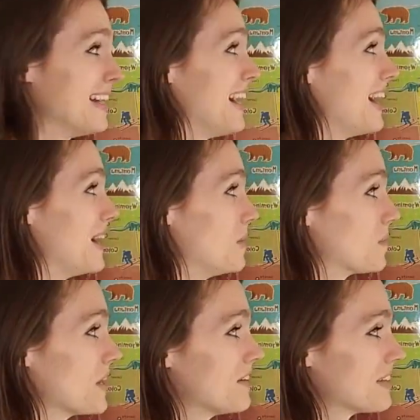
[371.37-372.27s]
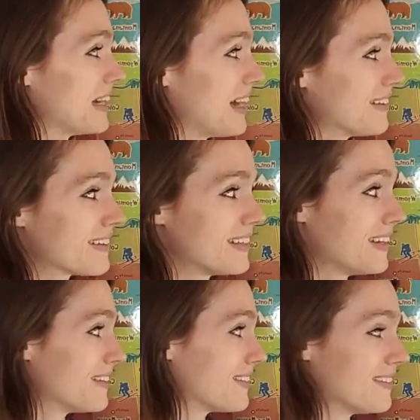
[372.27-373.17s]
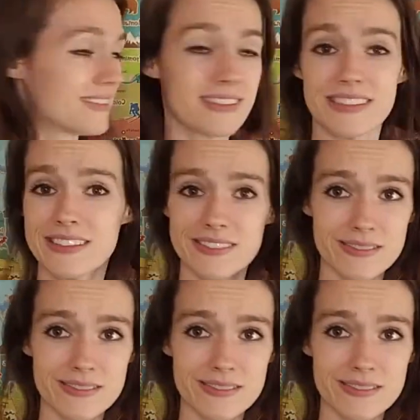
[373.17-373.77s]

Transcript: So I colored this. This is just